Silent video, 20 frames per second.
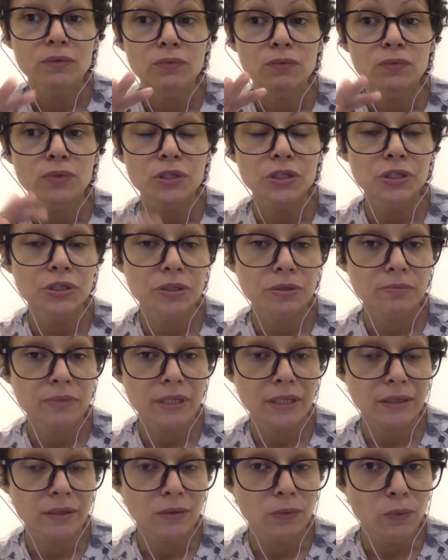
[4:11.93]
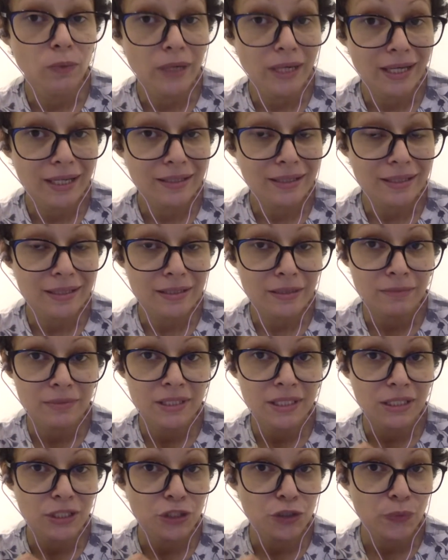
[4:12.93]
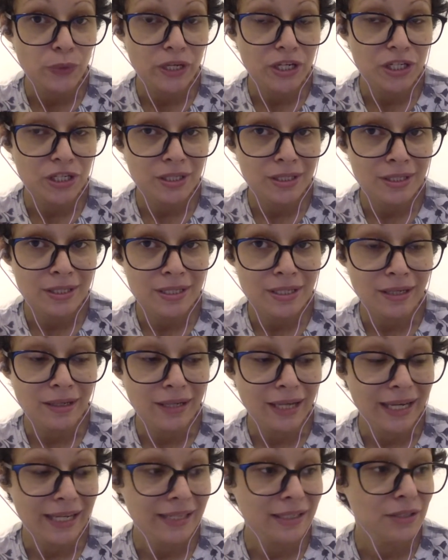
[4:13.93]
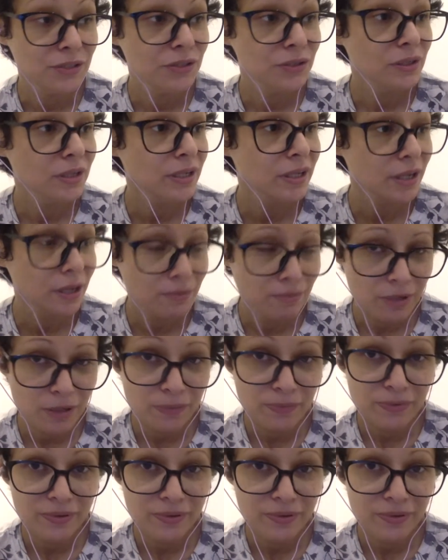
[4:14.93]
We should be aware that some situations are likely to come up